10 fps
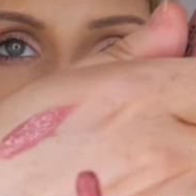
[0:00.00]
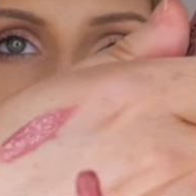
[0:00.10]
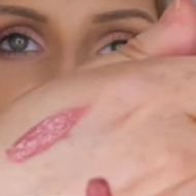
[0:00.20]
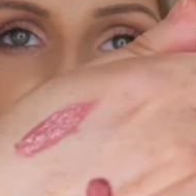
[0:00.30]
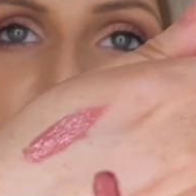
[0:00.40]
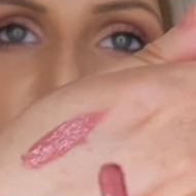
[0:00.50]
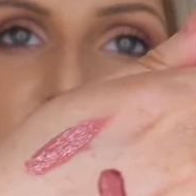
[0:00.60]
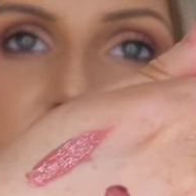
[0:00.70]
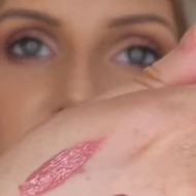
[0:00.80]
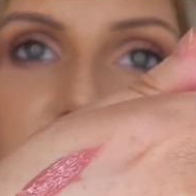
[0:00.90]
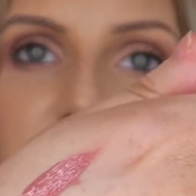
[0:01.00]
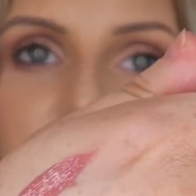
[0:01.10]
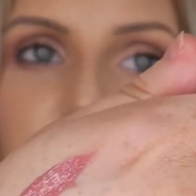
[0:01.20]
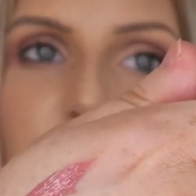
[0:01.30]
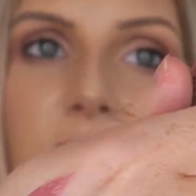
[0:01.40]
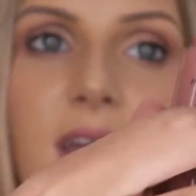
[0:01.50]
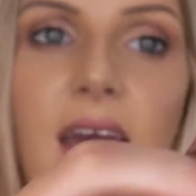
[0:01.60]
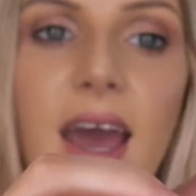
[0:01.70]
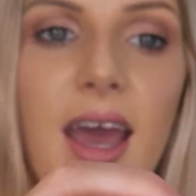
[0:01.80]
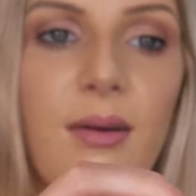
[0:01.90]
That's what it looks like. So
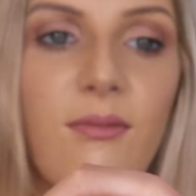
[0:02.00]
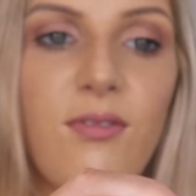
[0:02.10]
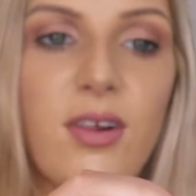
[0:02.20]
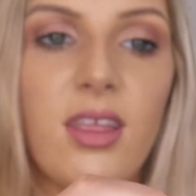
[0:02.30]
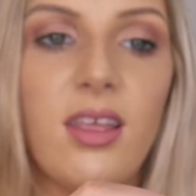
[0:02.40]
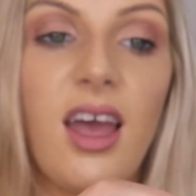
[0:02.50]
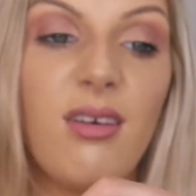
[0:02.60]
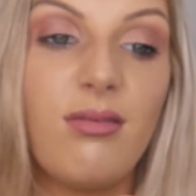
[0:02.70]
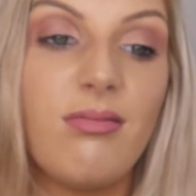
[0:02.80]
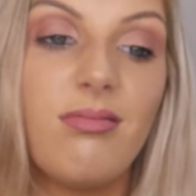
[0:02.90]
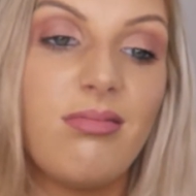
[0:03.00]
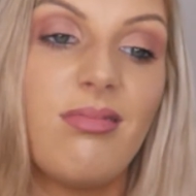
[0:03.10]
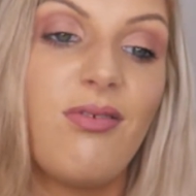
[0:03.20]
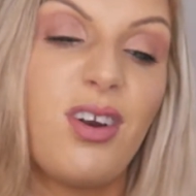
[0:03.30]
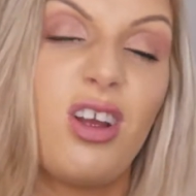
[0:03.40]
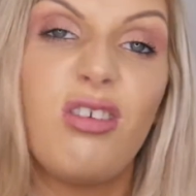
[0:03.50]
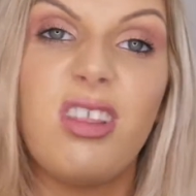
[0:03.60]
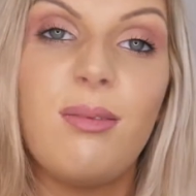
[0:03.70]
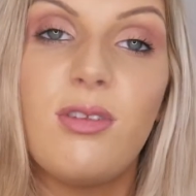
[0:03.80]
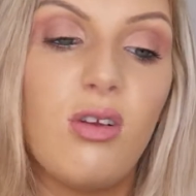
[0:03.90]
for a
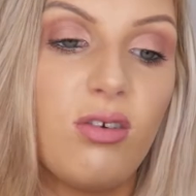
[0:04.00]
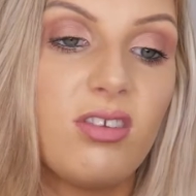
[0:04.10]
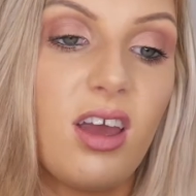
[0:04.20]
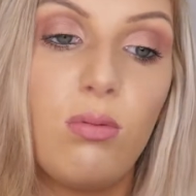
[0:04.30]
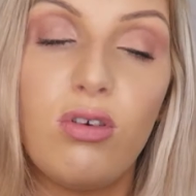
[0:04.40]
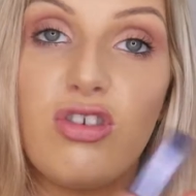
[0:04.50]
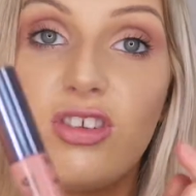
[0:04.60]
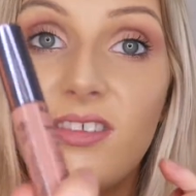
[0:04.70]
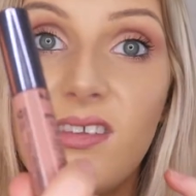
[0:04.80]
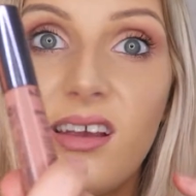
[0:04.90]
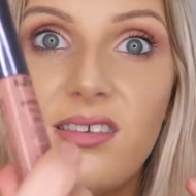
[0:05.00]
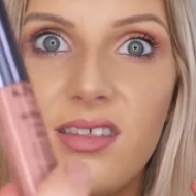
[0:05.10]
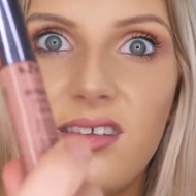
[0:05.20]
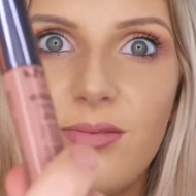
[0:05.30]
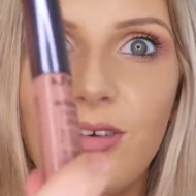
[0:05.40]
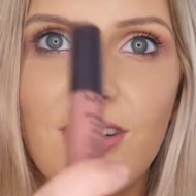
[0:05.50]
good lip gloss, I would stick to this